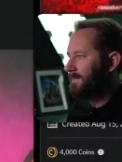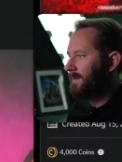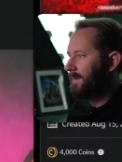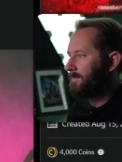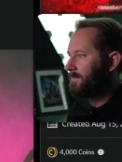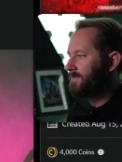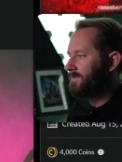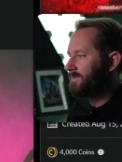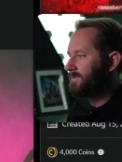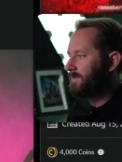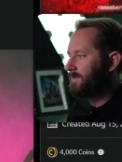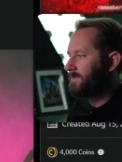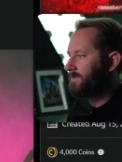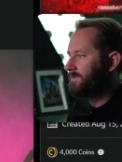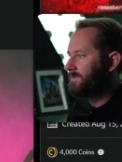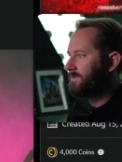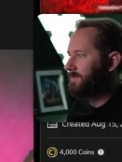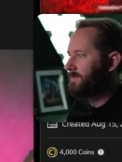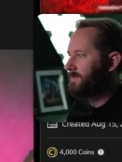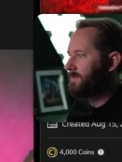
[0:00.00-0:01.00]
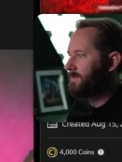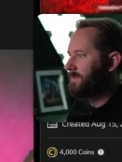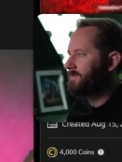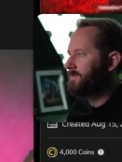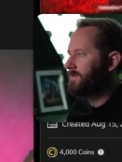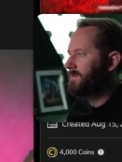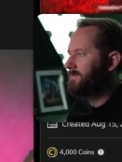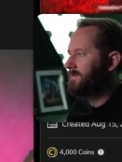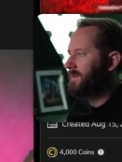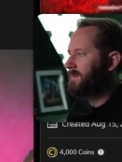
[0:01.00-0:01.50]
Deborah's solitude,
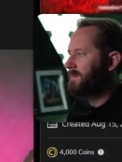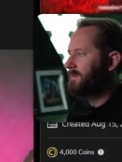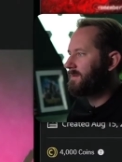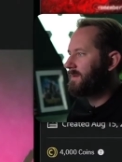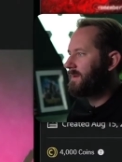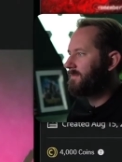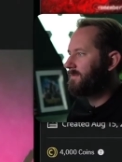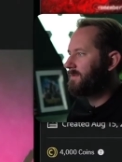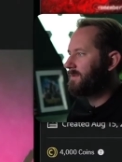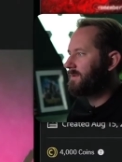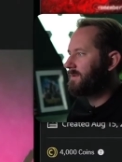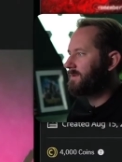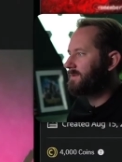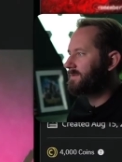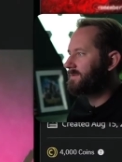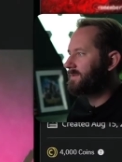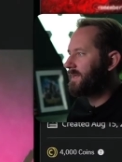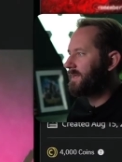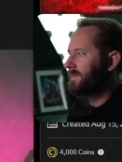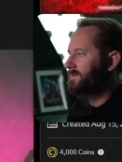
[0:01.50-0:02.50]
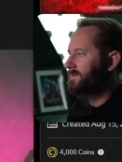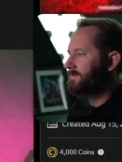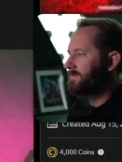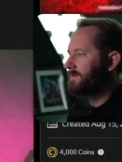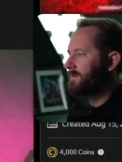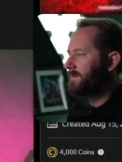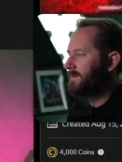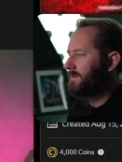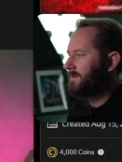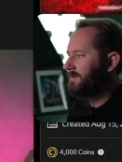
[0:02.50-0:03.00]
dream that never gonna
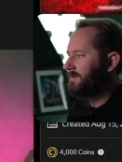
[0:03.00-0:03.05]
saturate.